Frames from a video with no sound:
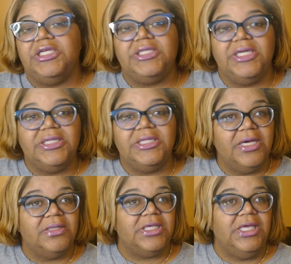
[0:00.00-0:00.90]
then
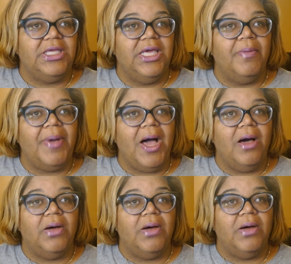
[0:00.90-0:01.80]
tells Kiki
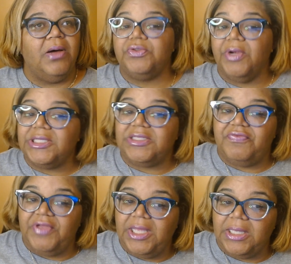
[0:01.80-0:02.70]
about Andre's
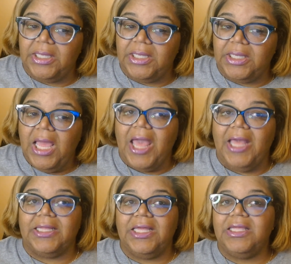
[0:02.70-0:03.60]
event.
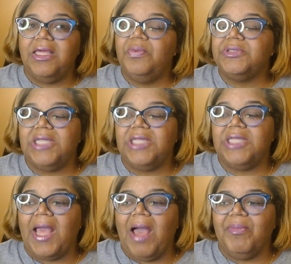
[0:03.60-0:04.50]
And Kiki was
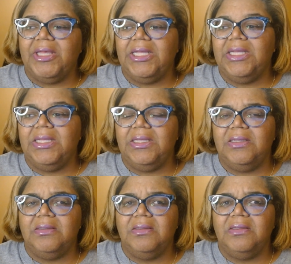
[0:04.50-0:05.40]
like, I
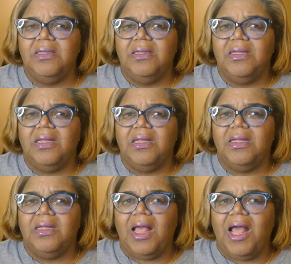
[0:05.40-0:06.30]
mean,
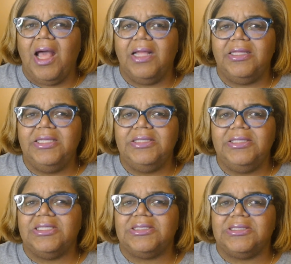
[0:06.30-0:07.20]
he
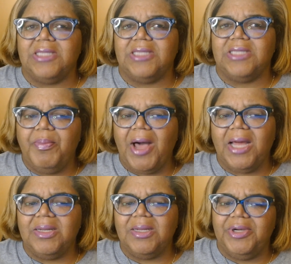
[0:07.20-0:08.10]
said something
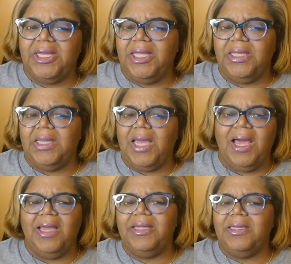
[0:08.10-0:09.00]
about it, but
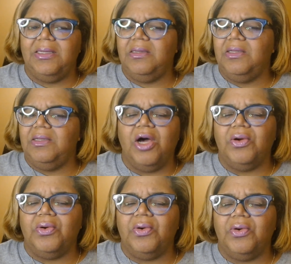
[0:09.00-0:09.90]

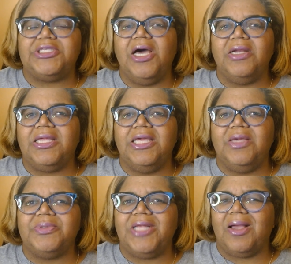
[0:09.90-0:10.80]
you could tell that Kiki
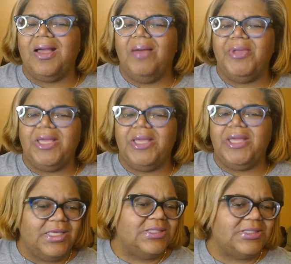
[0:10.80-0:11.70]
was like, I mean, I
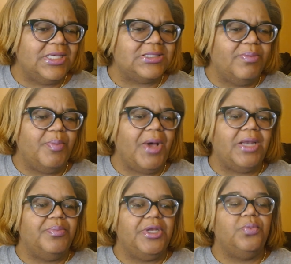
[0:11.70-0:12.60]
think he said something about
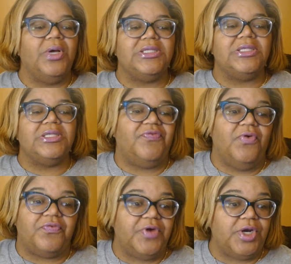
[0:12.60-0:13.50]
it, but it wasn't in the
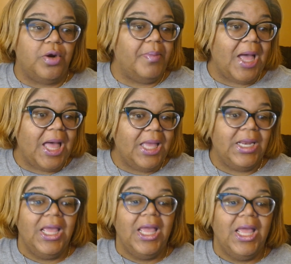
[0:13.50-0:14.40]
forefront of her mind.
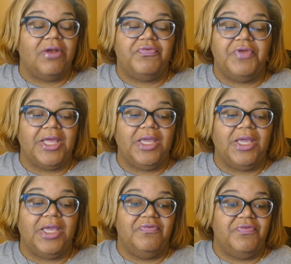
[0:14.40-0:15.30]
I don't feel like it was
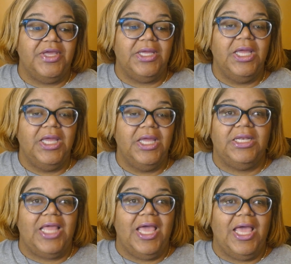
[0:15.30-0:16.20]
an event
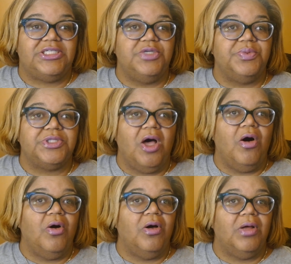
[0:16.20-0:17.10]
that she was
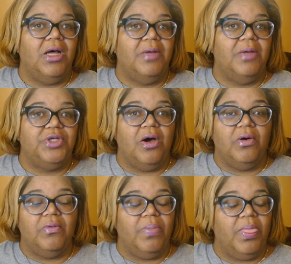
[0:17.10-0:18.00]
all,
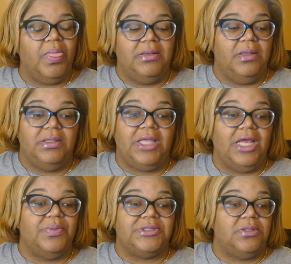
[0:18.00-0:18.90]
that it
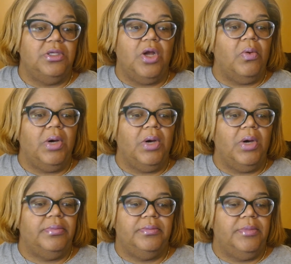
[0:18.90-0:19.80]
was, you know,
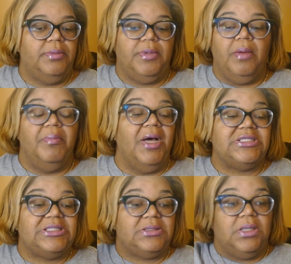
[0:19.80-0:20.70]
a
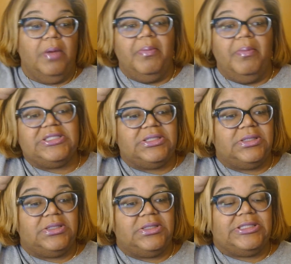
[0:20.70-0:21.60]
must
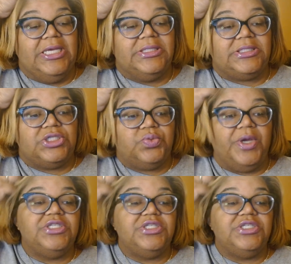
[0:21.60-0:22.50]
attend
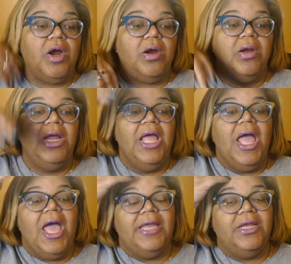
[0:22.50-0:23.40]
situation for her.
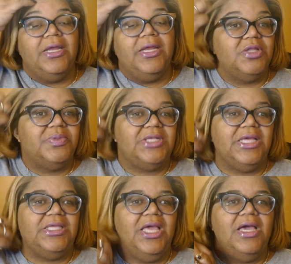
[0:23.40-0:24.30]
And then her mother was like,
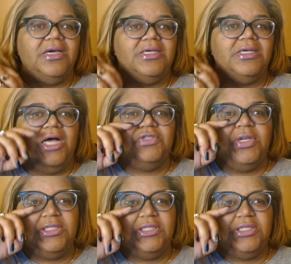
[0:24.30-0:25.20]
yeah, because Andre
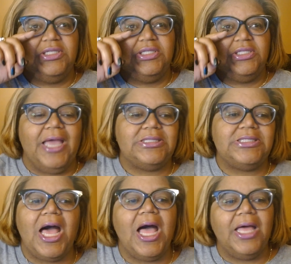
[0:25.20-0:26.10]
said it's black
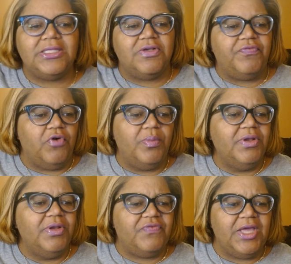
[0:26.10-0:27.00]
tie. It's a formal
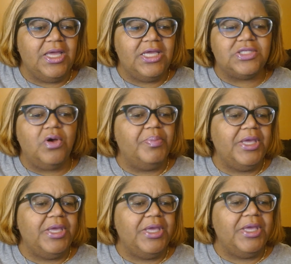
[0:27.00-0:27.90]
event. It's going to be
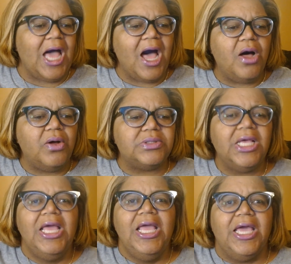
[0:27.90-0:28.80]
at his house
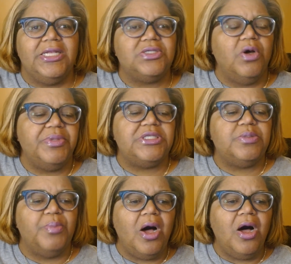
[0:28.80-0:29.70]
and it's going to be
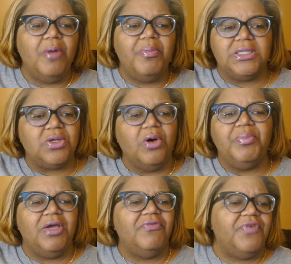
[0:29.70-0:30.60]
small, but it's going to
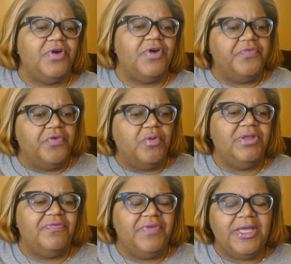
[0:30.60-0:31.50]
be a very formal
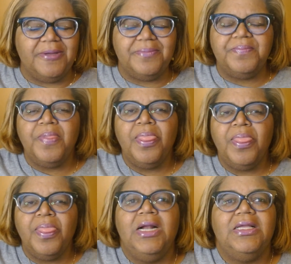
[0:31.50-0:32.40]
event.
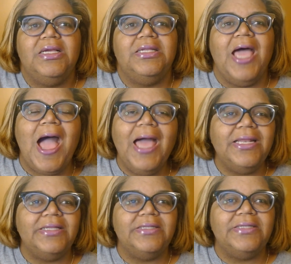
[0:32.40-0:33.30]
Now,
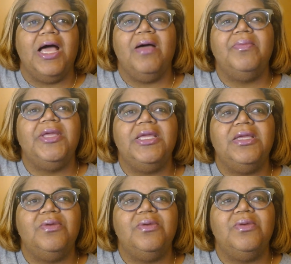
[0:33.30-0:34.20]
it
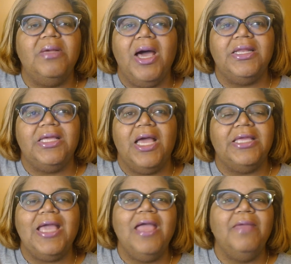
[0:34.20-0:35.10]

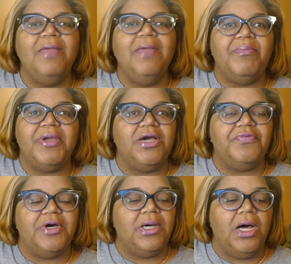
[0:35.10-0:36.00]
can't be that big of
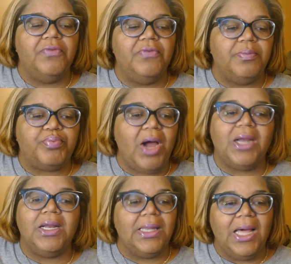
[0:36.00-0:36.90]
a
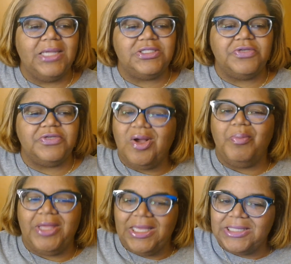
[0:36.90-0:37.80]
product launch if it's going to
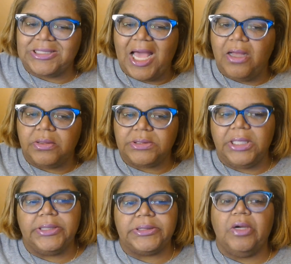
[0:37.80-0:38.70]
be at his house
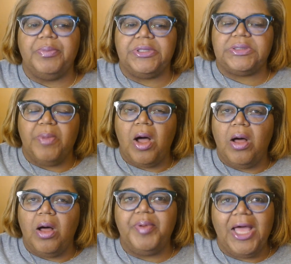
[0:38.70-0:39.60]
and it's going to be
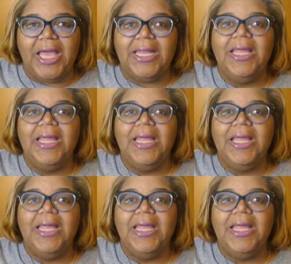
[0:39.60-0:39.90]
small. But,